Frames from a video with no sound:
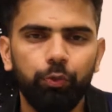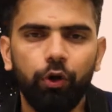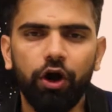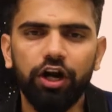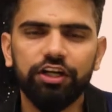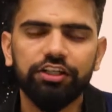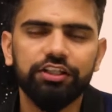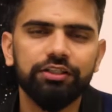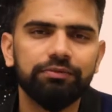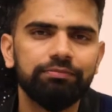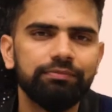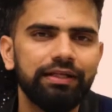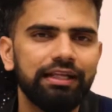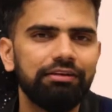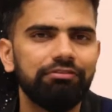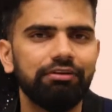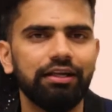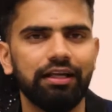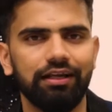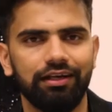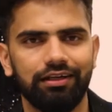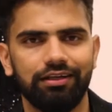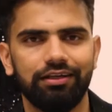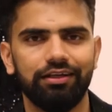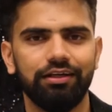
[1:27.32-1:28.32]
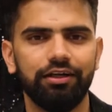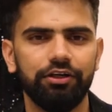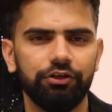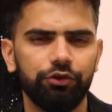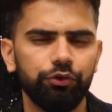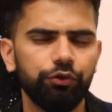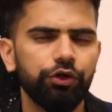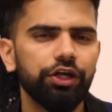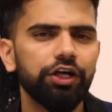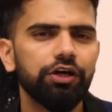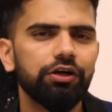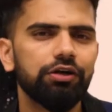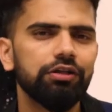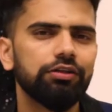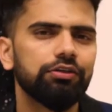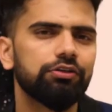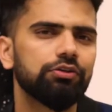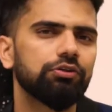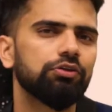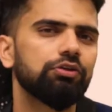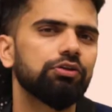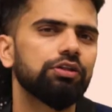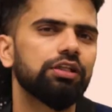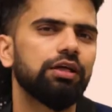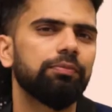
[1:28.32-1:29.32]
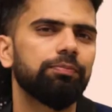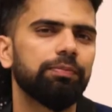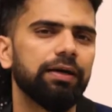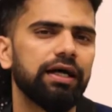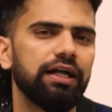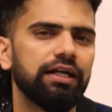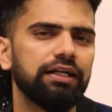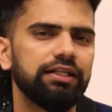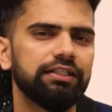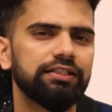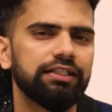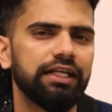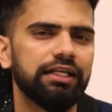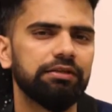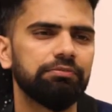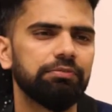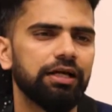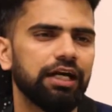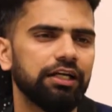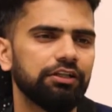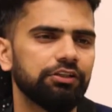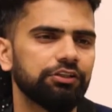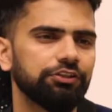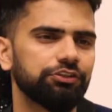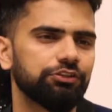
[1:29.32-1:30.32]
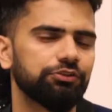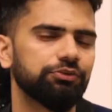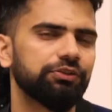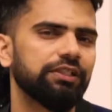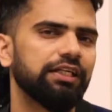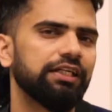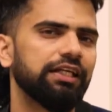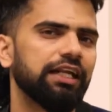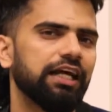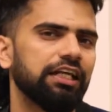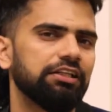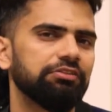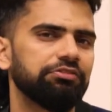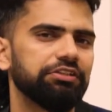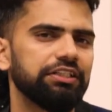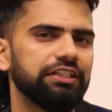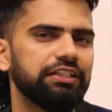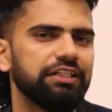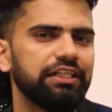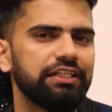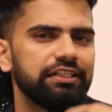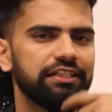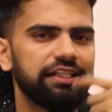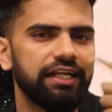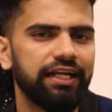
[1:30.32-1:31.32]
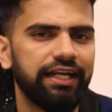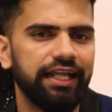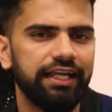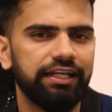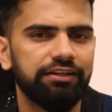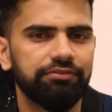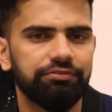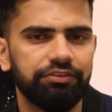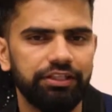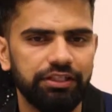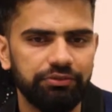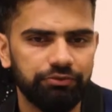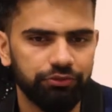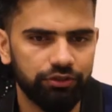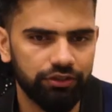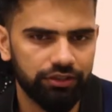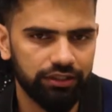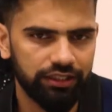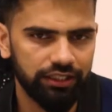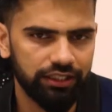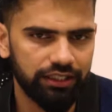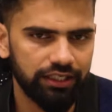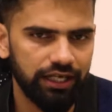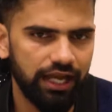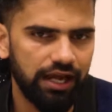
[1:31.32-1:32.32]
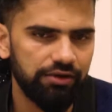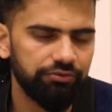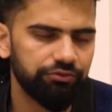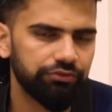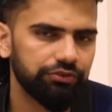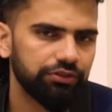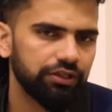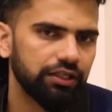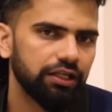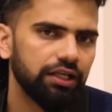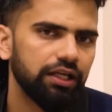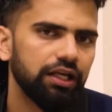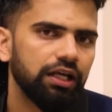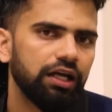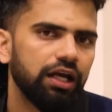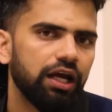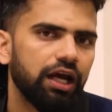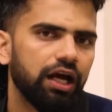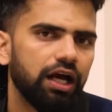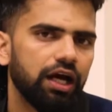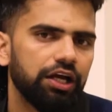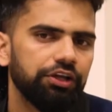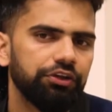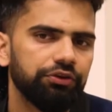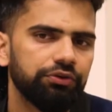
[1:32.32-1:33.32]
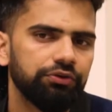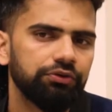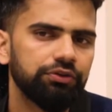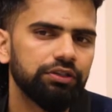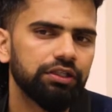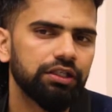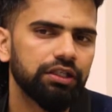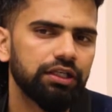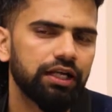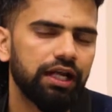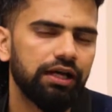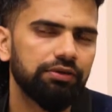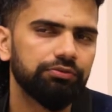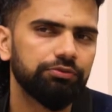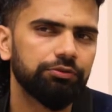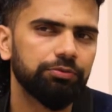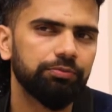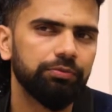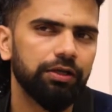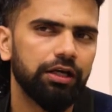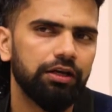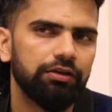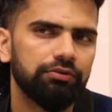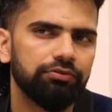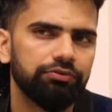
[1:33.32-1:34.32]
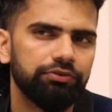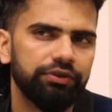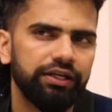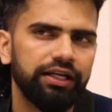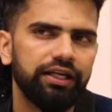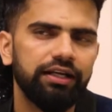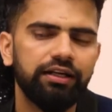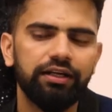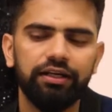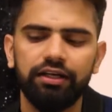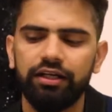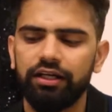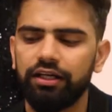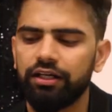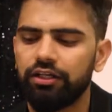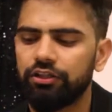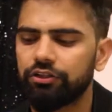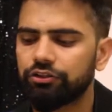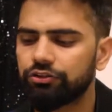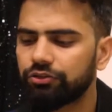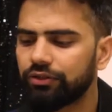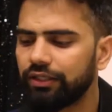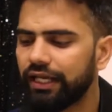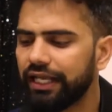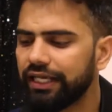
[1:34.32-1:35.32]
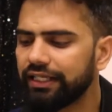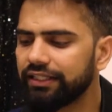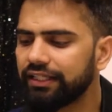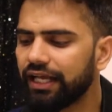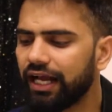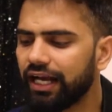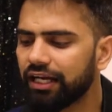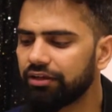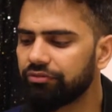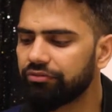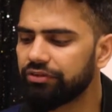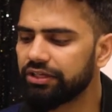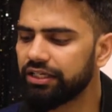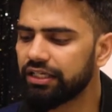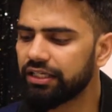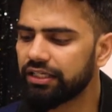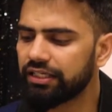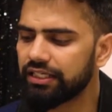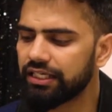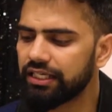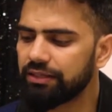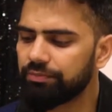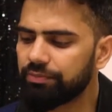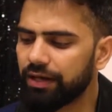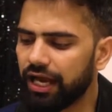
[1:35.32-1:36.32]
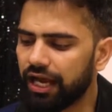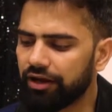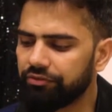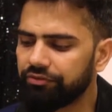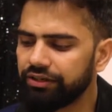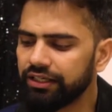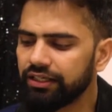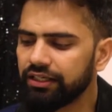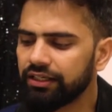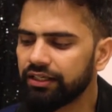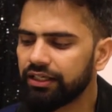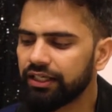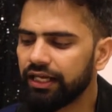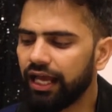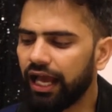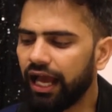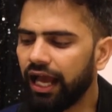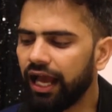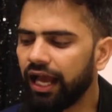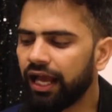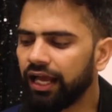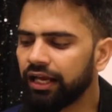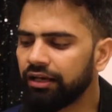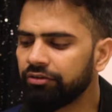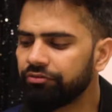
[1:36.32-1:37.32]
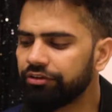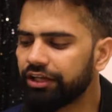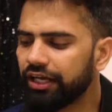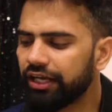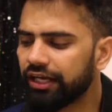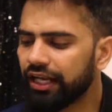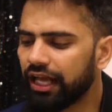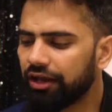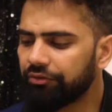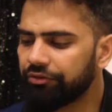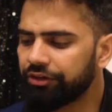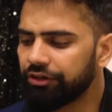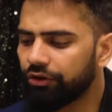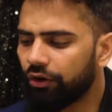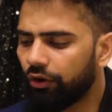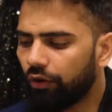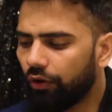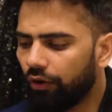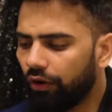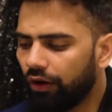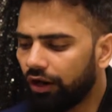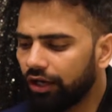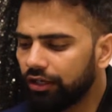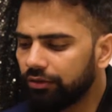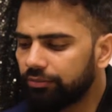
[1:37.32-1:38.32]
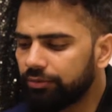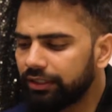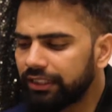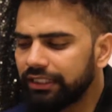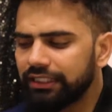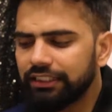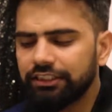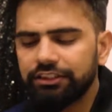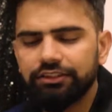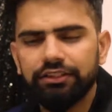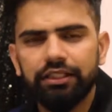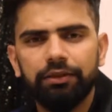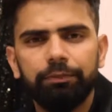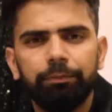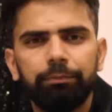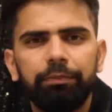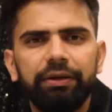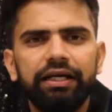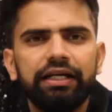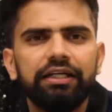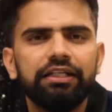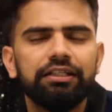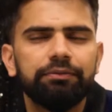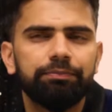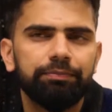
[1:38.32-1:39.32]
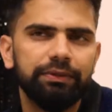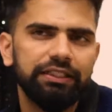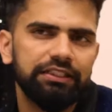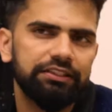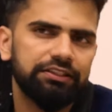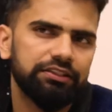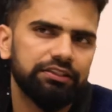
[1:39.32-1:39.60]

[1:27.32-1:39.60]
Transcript: bottom level. Today also the PAHAL Design Bangalore student has visited the NIFT for the craft, the craft fair. So like that we keep having, and we are having always the bigger